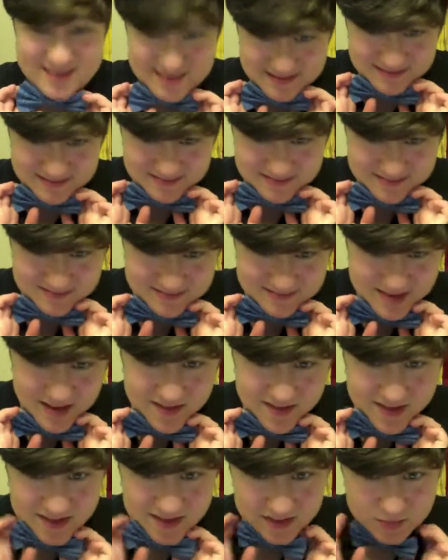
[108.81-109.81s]
I've had this
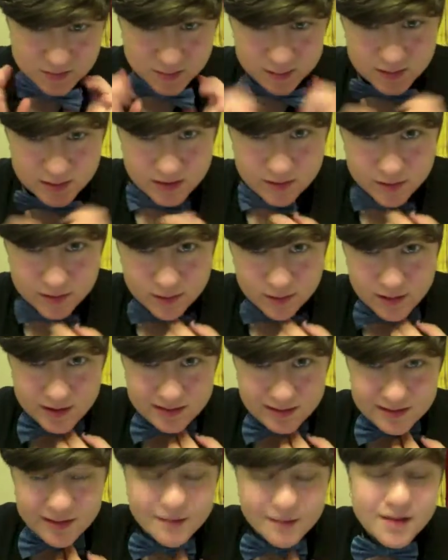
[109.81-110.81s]
bow tie for a while now.
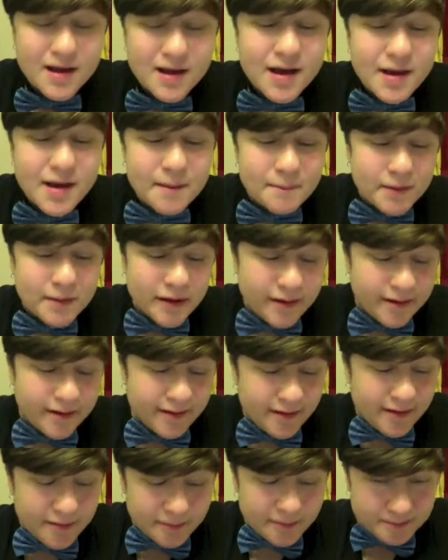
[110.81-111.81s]
But, um,
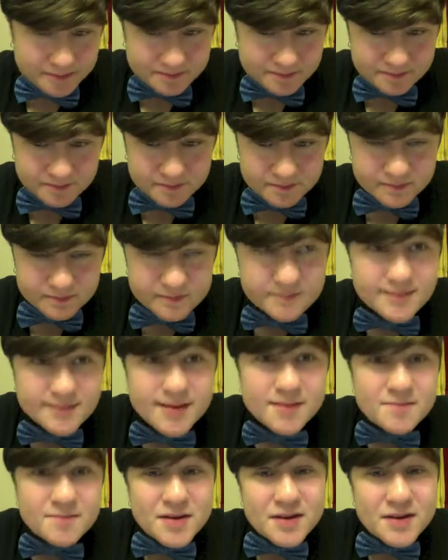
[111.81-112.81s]
my new
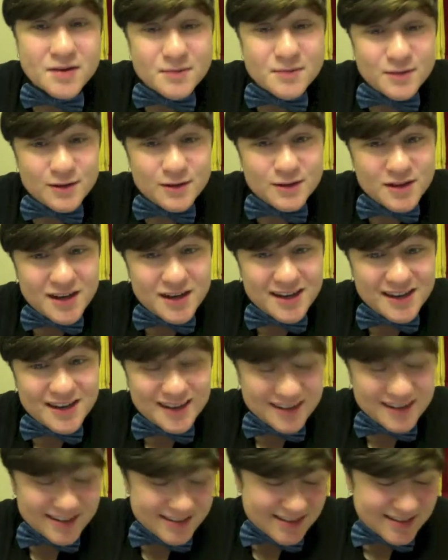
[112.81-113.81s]
bow tie is
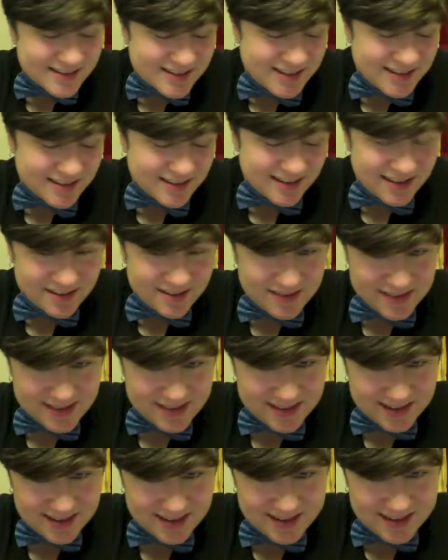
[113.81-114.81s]
the 11th
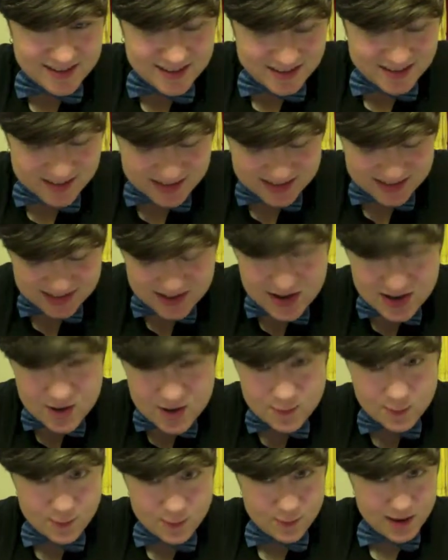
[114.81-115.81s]
Doctor's
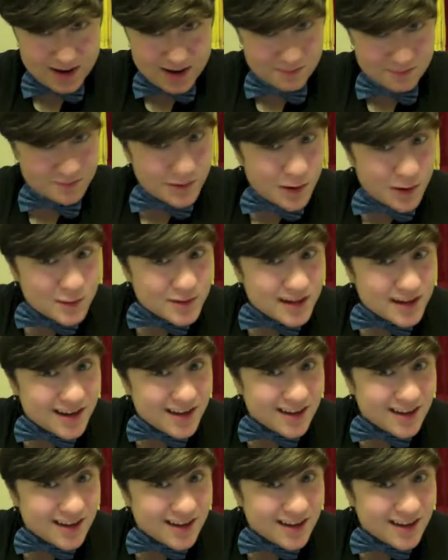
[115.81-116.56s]
red bow tie.